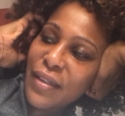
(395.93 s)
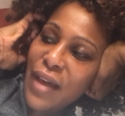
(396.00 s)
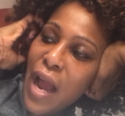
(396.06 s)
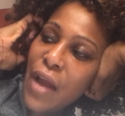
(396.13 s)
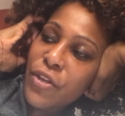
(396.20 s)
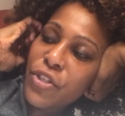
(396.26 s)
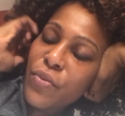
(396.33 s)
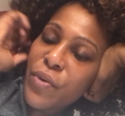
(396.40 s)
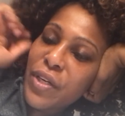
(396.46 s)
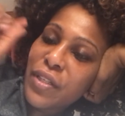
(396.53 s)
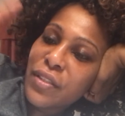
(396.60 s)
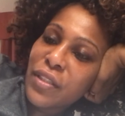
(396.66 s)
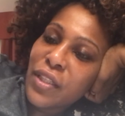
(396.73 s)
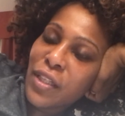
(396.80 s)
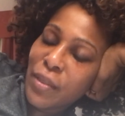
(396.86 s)
I do want to
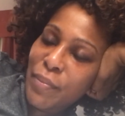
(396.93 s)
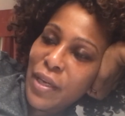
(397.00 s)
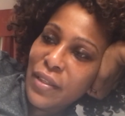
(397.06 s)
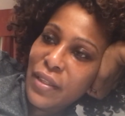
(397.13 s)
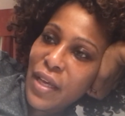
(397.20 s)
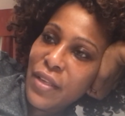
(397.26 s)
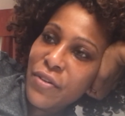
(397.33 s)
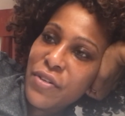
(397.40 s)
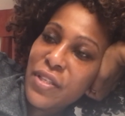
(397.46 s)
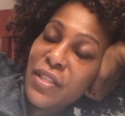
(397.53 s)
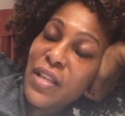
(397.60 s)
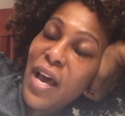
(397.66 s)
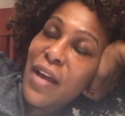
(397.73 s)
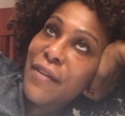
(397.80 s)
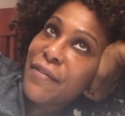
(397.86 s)
look up on. There's a
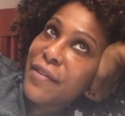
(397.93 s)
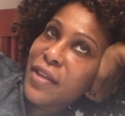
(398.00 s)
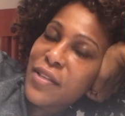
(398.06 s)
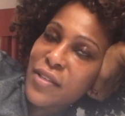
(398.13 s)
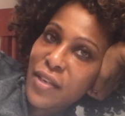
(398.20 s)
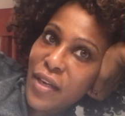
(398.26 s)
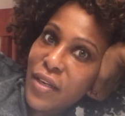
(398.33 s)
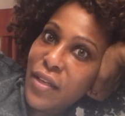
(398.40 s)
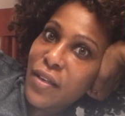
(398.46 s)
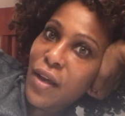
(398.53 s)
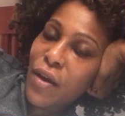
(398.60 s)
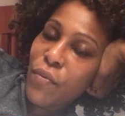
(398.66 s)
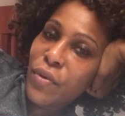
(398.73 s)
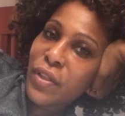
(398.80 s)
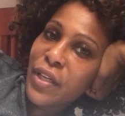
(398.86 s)
lot of things that I need.
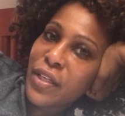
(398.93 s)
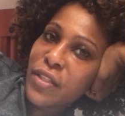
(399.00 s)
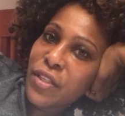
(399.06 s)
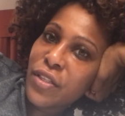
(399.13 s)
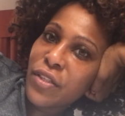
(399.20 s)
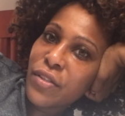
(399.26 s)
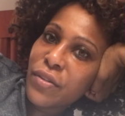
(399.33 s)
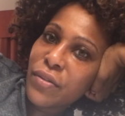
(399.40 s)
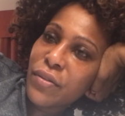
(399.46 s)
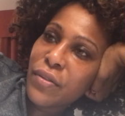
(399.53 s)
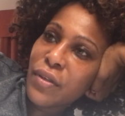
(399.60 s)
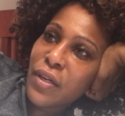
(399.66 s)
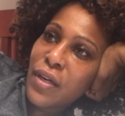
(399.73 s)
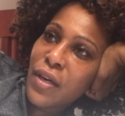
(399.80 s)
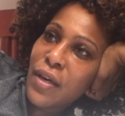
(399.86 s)
I would like to do,
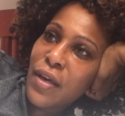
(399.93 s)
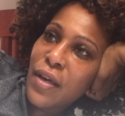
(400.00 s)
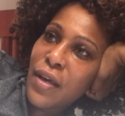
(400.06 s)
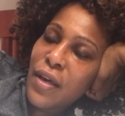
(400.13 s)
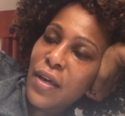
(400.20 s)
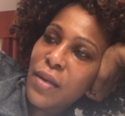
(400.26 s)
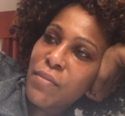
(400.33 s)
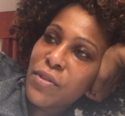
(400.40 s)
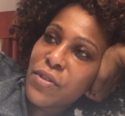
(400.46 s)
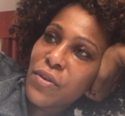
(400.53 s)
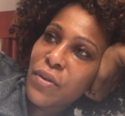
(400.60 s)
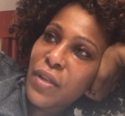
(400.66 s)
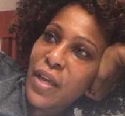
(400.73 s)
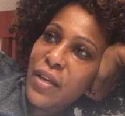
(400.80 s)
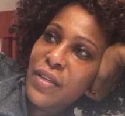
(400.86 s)
and I'm so
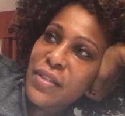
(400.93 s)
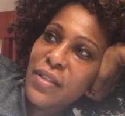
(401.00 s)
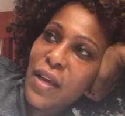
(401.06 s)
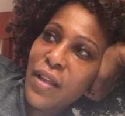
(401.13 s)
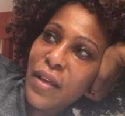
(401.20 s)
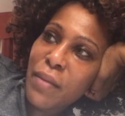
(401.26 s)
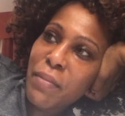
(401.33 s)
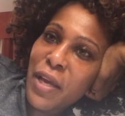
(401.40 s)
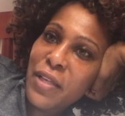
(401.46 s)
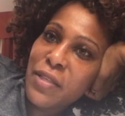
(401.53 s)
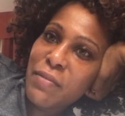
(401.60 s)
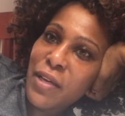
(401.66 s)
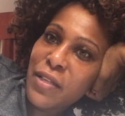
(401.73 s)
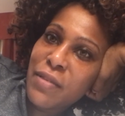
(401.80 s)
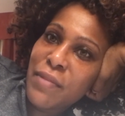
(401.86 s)
glad it's not like back to
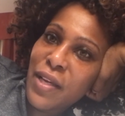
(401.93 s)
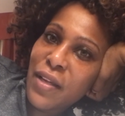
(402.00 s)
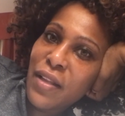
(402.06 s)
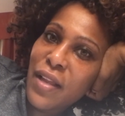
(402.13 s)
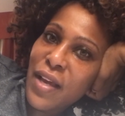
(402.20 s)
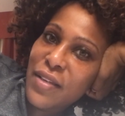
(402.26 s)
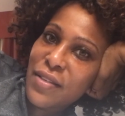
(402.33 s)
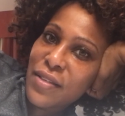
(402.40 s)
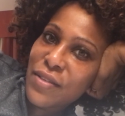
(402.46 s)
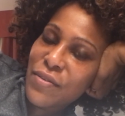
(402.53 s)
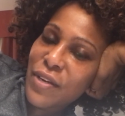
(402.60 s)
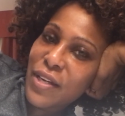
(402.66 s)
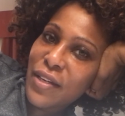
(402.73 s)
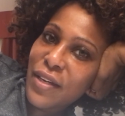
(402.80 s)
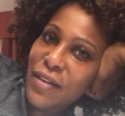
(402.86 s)
back to back classes
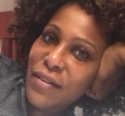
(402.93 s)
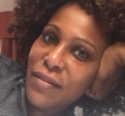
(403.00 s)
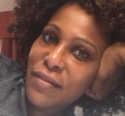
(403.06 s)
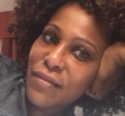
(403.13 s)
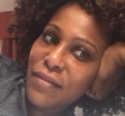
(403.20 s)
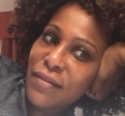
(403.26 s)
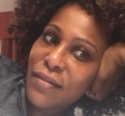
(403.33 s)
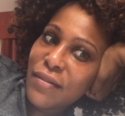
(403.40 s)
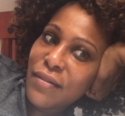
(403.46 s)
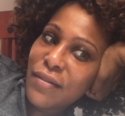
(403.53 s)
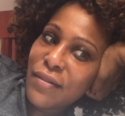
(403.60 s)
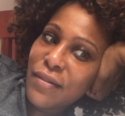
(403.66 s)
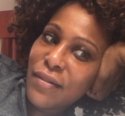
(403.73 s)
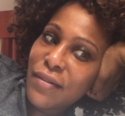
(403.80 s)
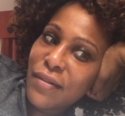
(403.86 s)
right now.
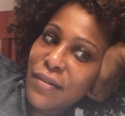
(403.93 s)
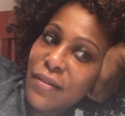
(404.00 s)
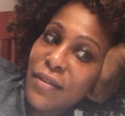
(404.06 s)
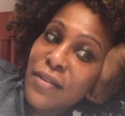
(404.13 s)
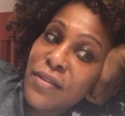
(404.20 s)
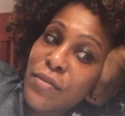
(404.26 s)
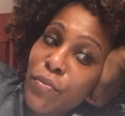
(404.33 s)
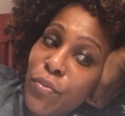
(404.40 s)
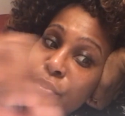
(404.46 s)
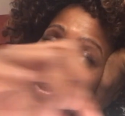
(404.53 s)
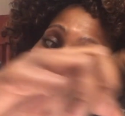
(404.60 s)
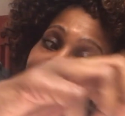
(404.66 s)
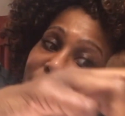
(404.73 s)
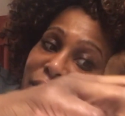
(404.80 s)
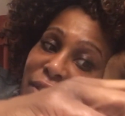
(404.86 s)
This
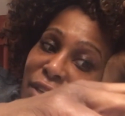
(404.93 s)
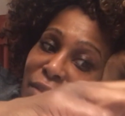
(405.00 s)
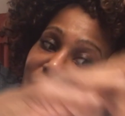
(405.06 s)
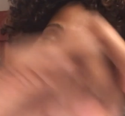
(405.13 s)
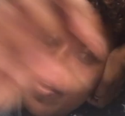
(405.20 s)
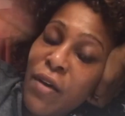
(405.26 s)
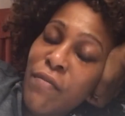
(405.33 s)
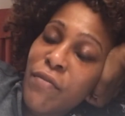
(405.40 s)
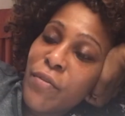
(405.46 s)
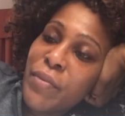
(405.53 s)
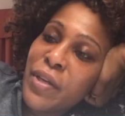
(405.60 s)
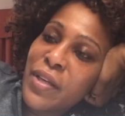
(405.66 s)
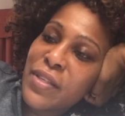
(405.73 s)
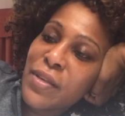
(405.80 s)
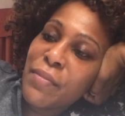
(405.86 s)
really is gonna be helpful
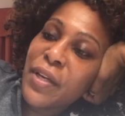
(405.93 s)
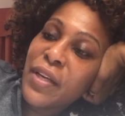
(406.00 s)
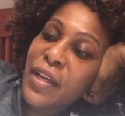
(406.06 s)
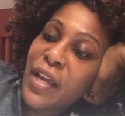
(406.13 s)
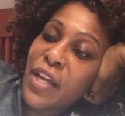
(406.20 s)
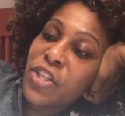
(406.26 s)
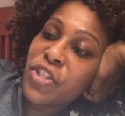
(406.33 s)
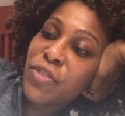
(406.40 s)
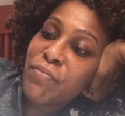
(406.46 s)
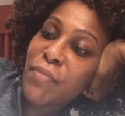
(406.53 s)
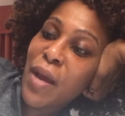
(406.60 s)
because I'm gonna catch.